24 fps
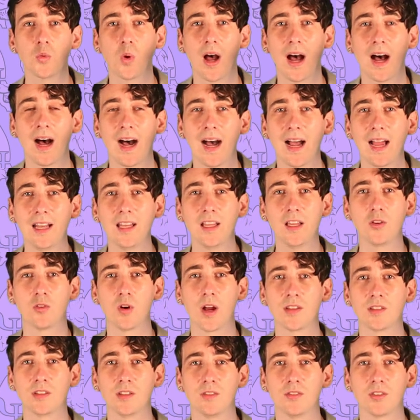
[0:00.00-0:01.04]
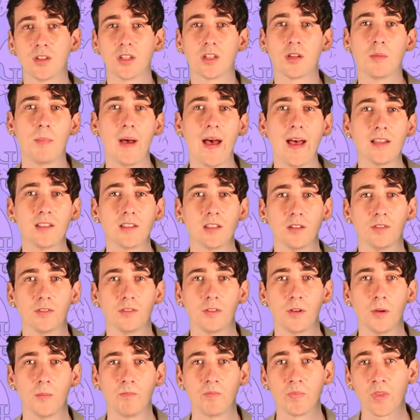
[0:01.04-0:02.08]
were highly aggressive and competitive,
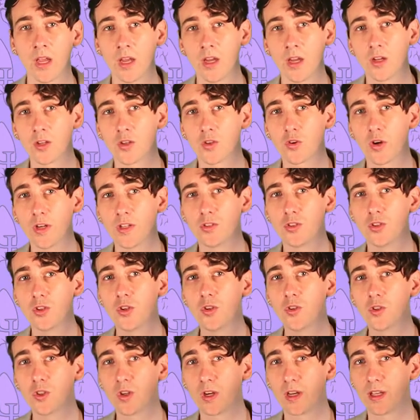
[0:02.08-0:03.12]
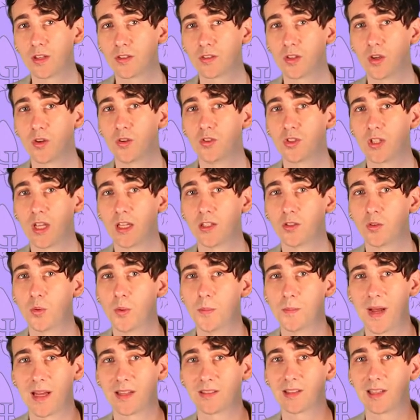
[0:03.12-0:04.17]
traits usually associated with
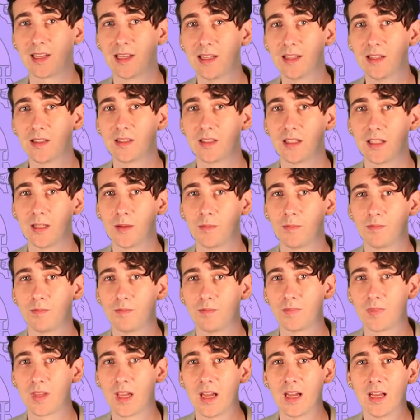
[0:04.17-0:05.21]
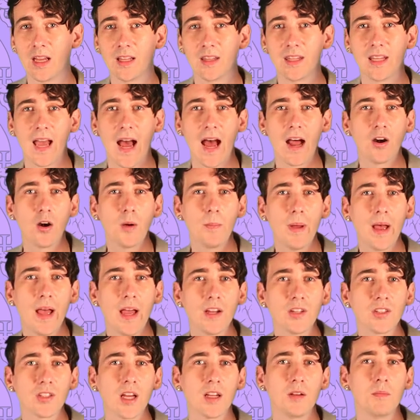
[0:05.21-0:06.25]
masculinity. The
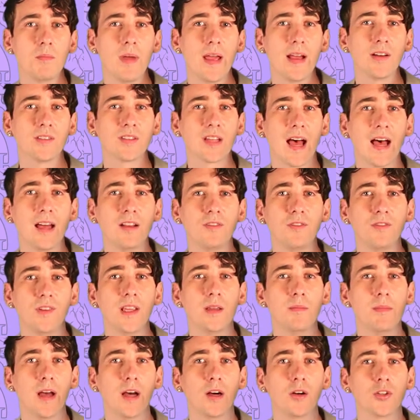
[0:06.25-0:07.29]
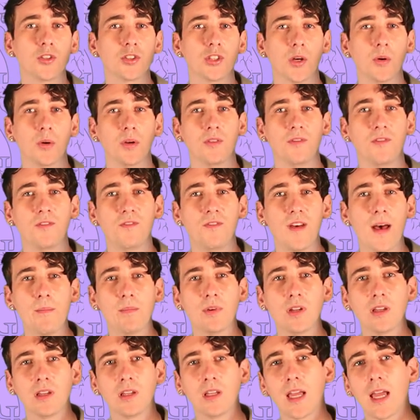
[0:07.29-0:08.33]
Arapesh had males and females showing
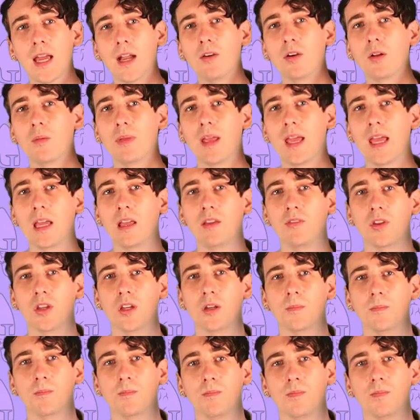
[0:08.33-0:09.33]
feminine caring behaviour.